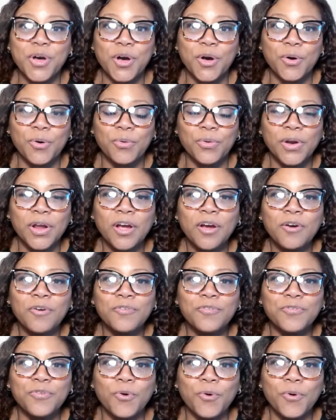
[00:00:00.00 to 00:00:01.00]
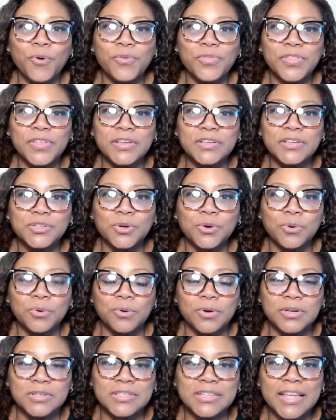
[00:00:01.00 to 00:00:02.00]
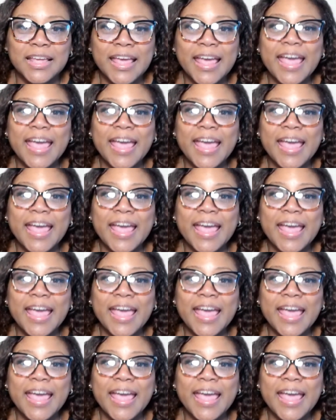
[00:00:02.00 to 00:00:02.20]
code for this course.